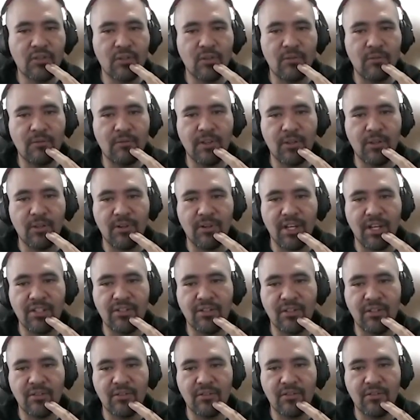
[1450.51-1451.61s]

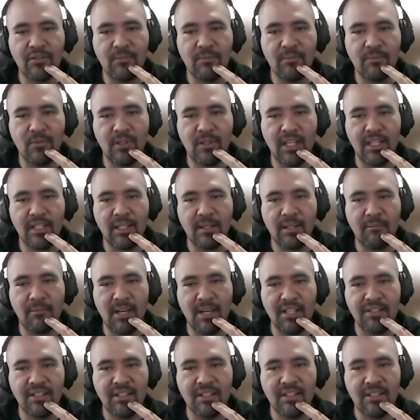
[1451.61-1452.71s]
configuration to simulate the
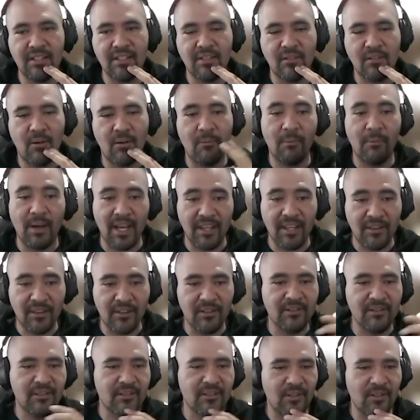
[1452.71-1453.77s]
matches on Python.